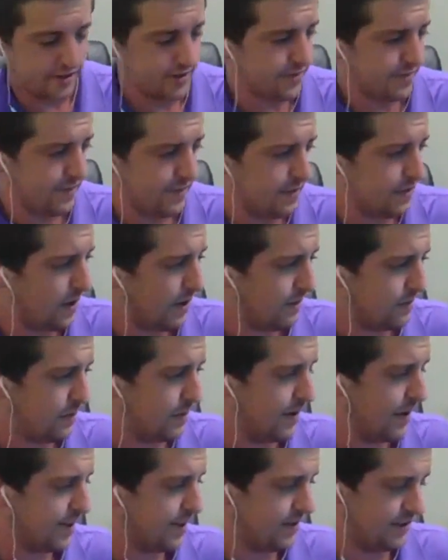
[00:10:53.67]
I guess
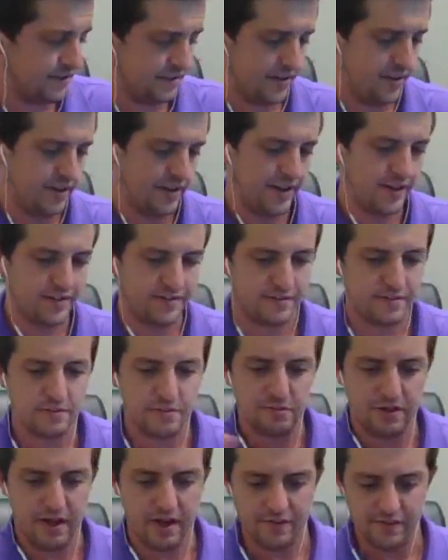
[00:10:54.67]
I've thrown out there, I guess,
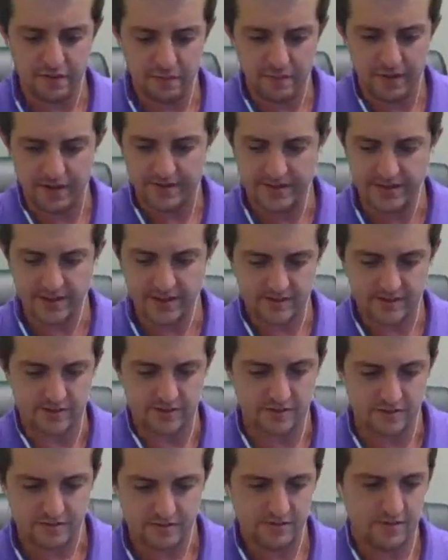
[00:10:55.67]
to cover the basics.
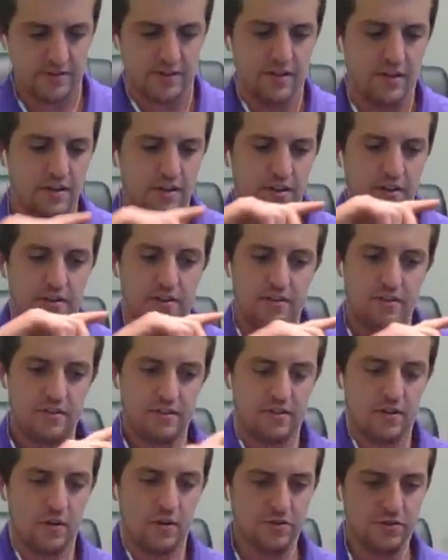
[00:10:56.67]
There's
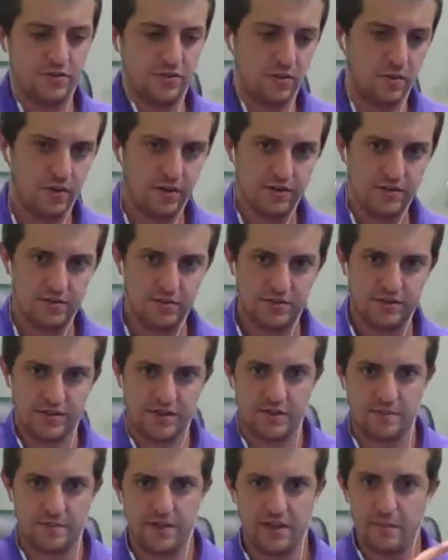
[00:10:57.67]
cold storage,
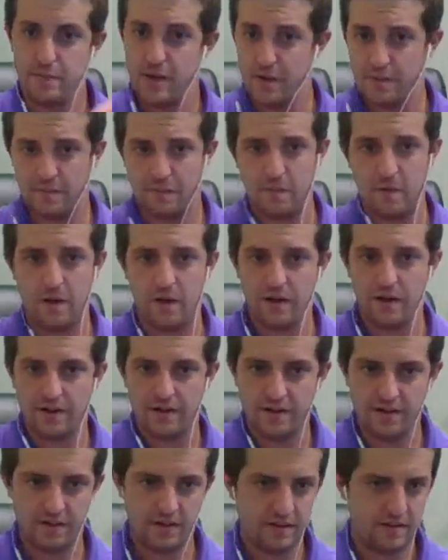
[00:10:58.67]
which can be a paper
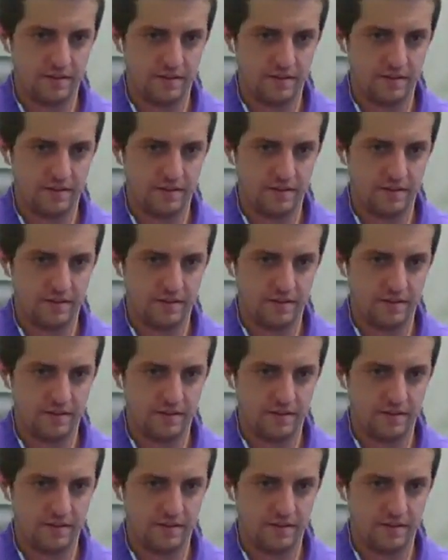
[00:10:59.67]
wallet.